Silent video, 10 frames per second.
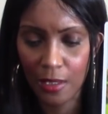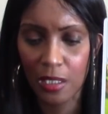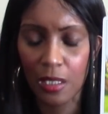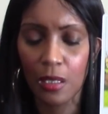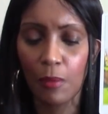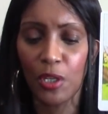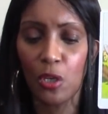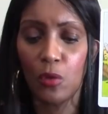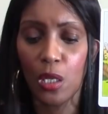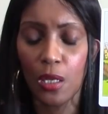This is somebody
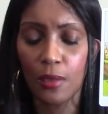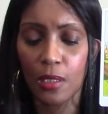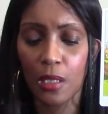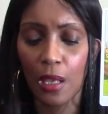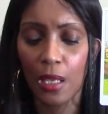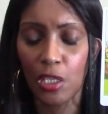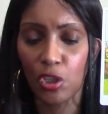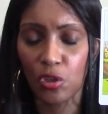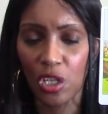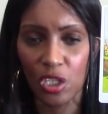who learns, uh, he's
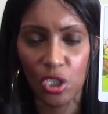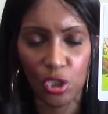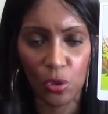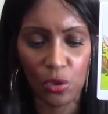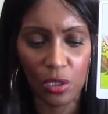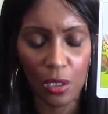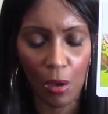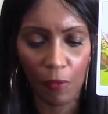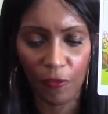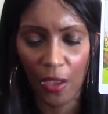usually a student
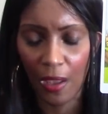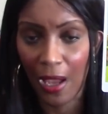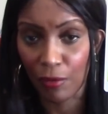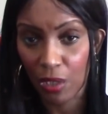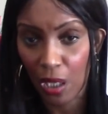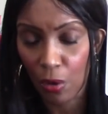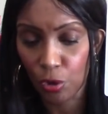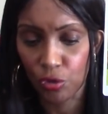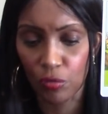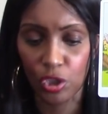of uh,
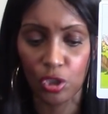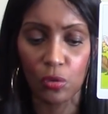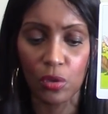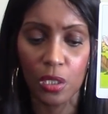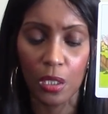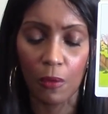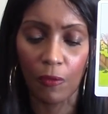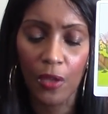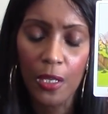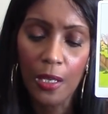agriculture, a student
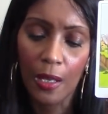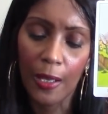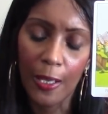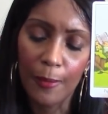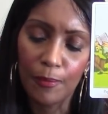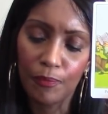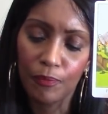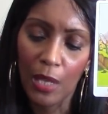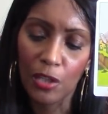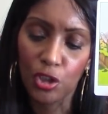of
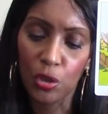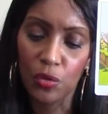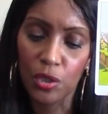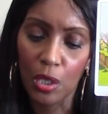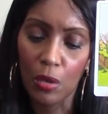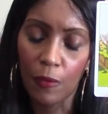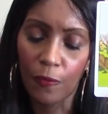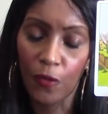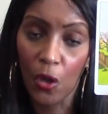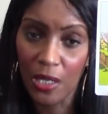um, a student of
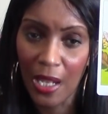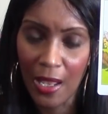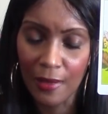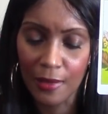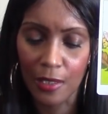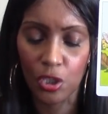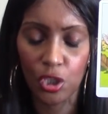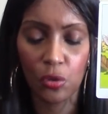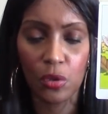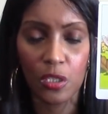finance, a
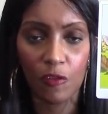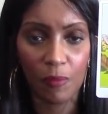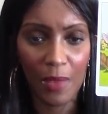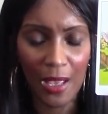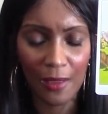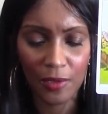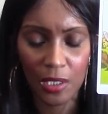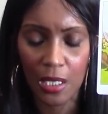student of maths.